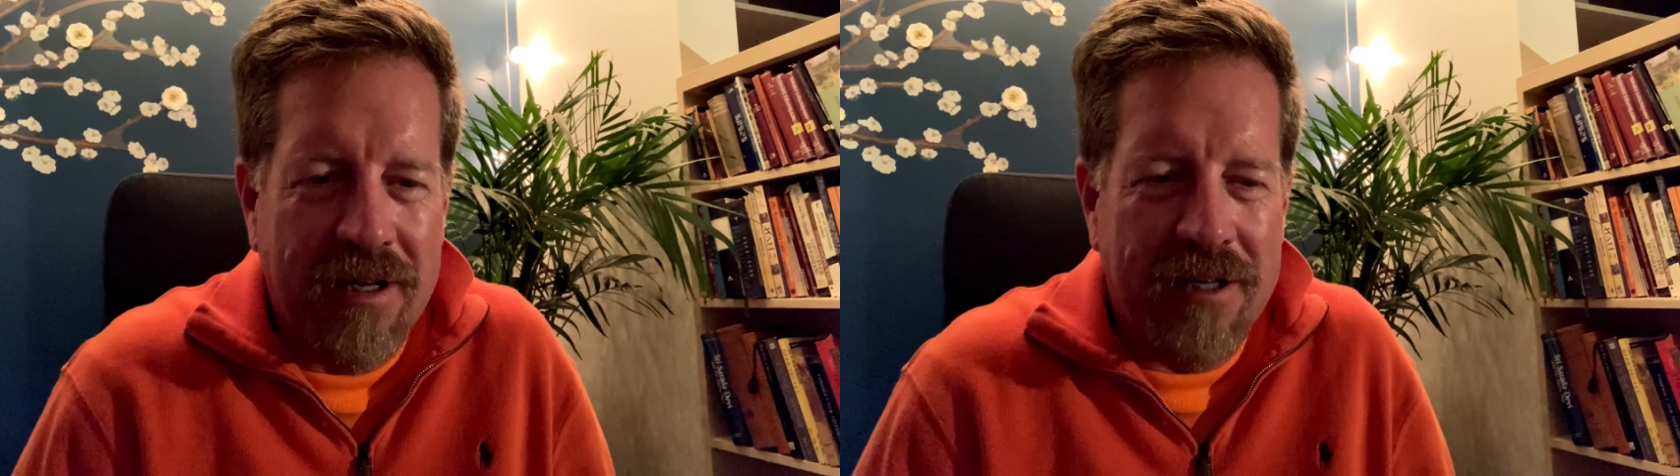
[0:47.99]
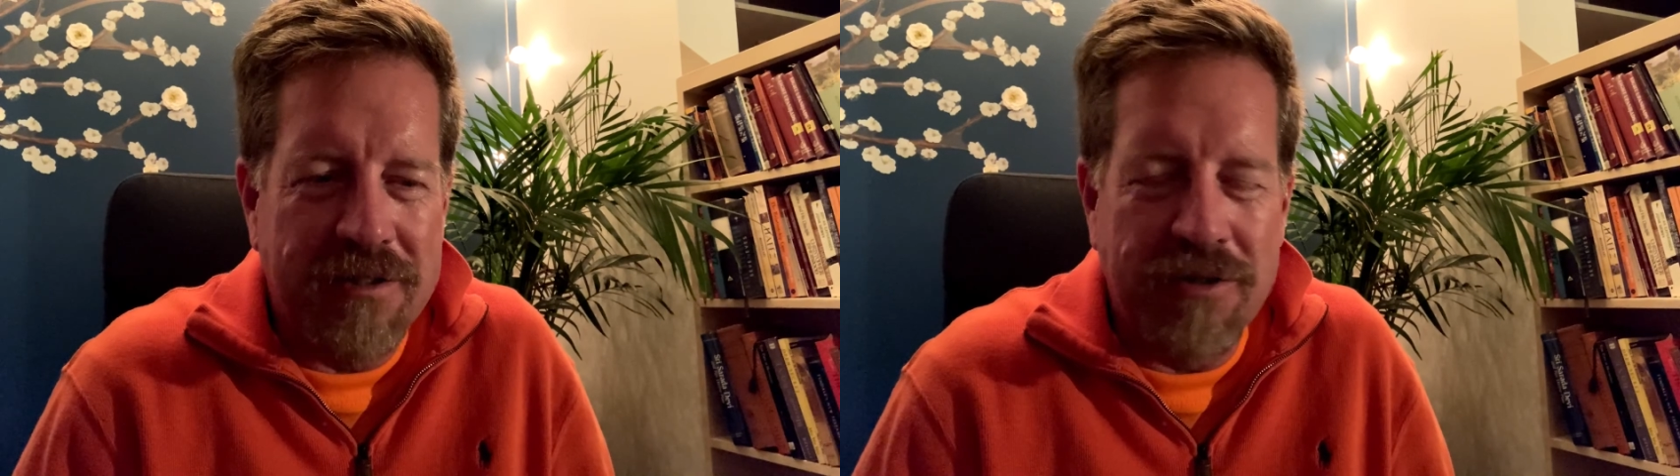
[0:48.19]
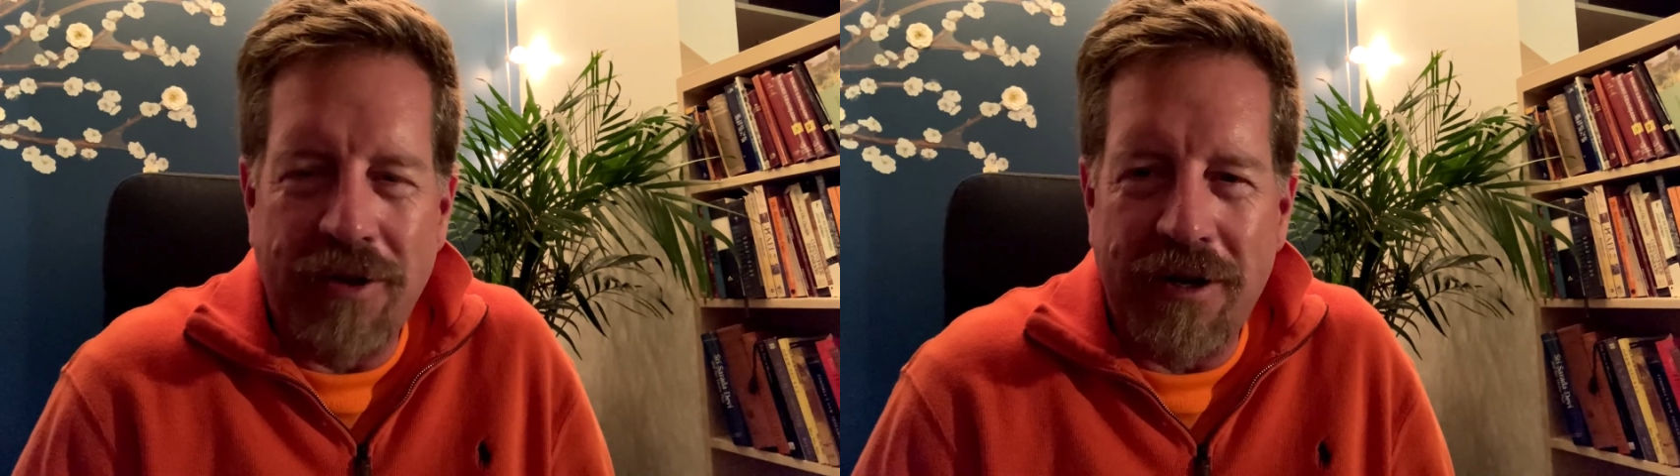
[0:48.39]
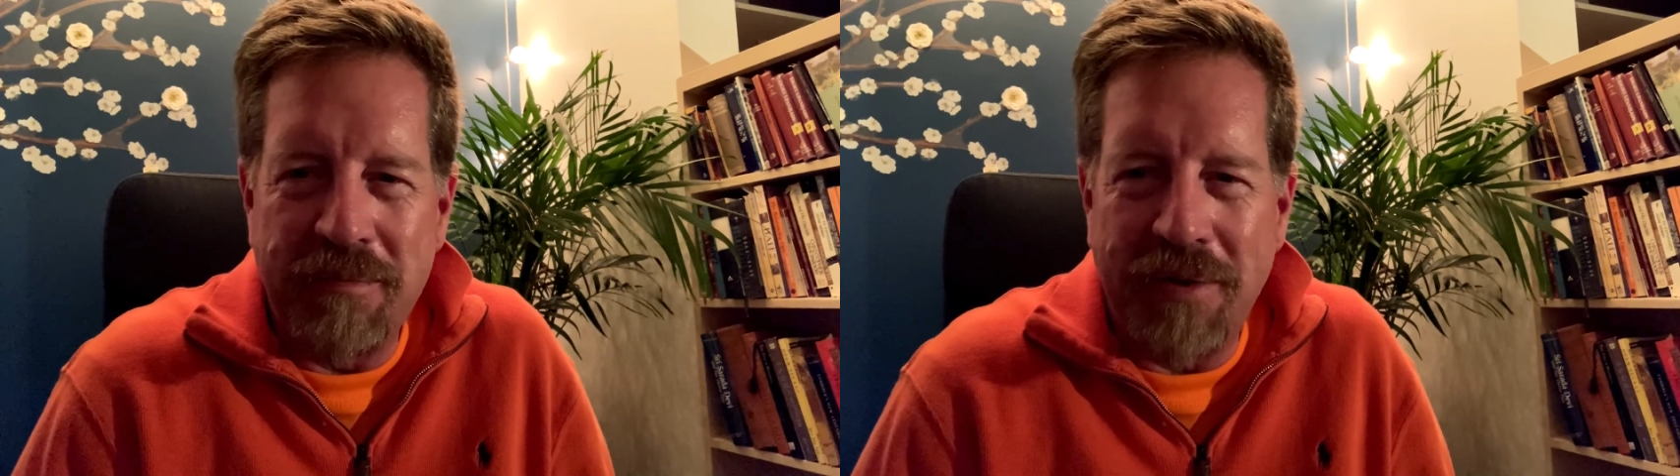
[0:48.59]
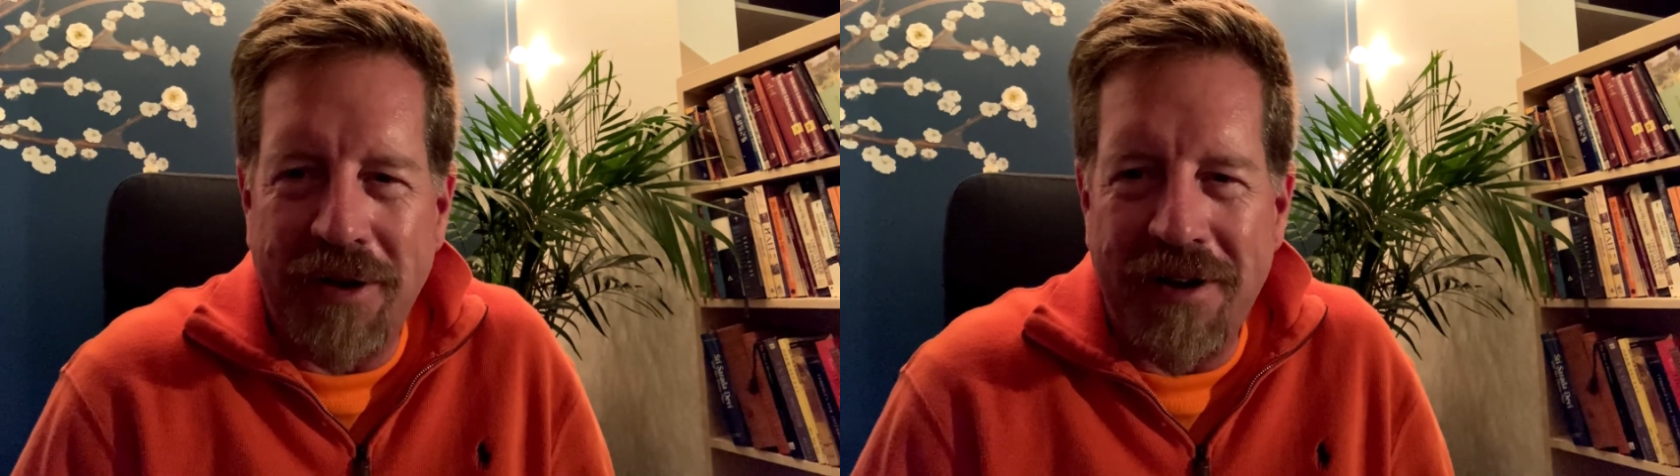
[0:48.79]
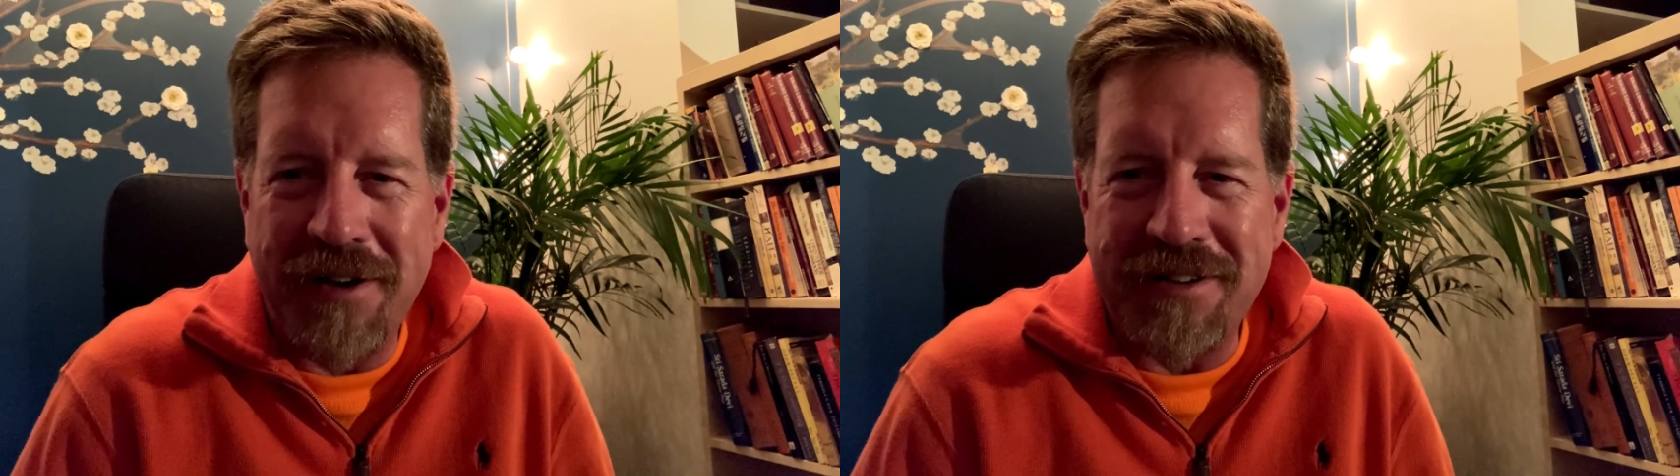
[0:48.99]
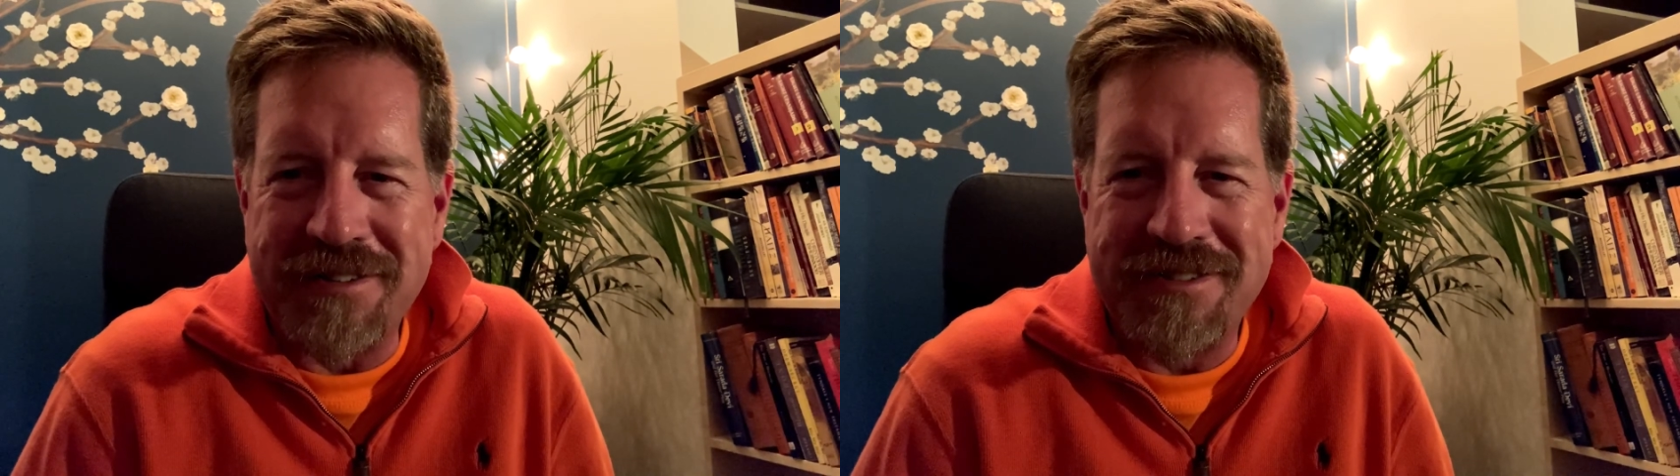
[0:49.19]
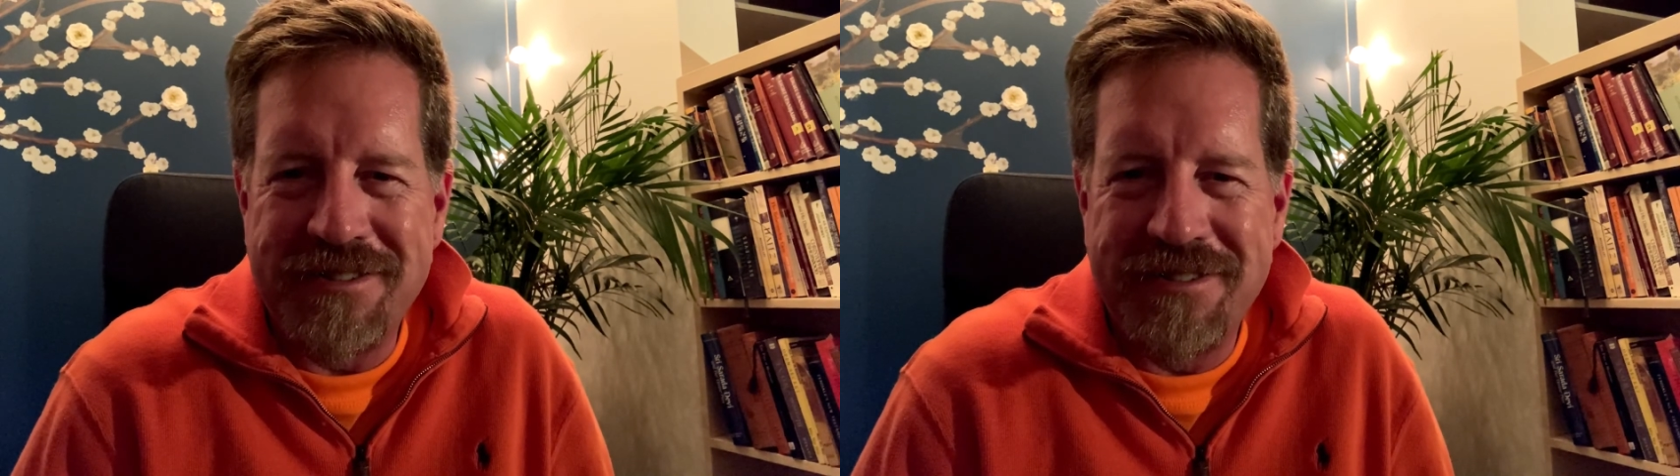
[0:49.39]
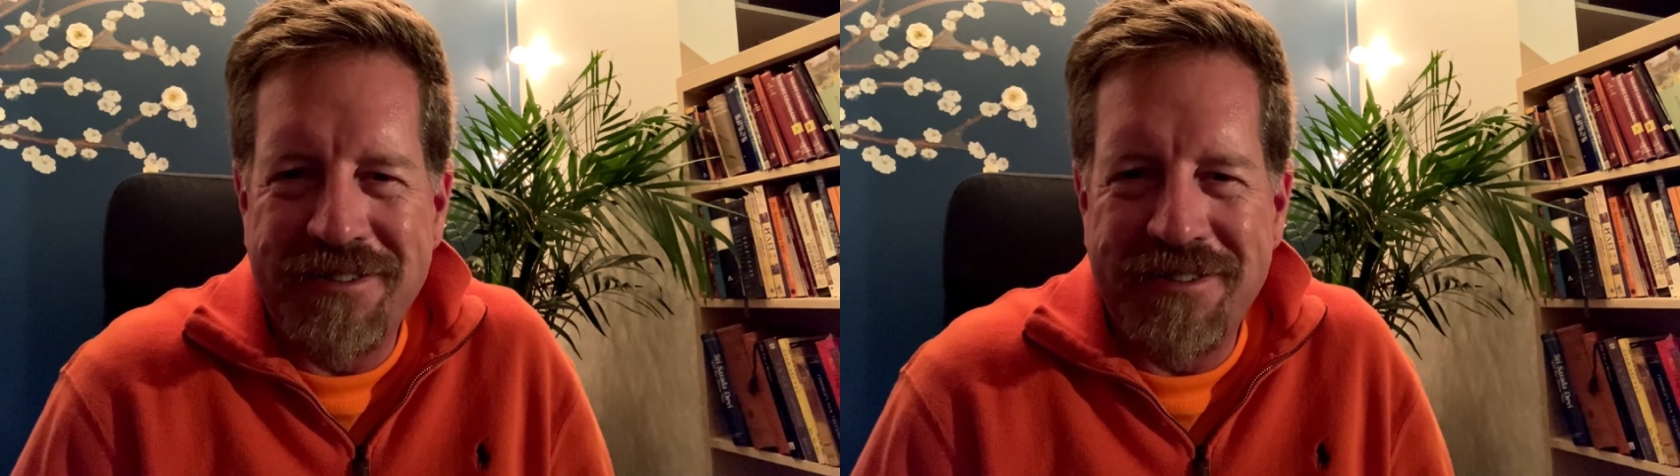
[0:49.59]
And so that implies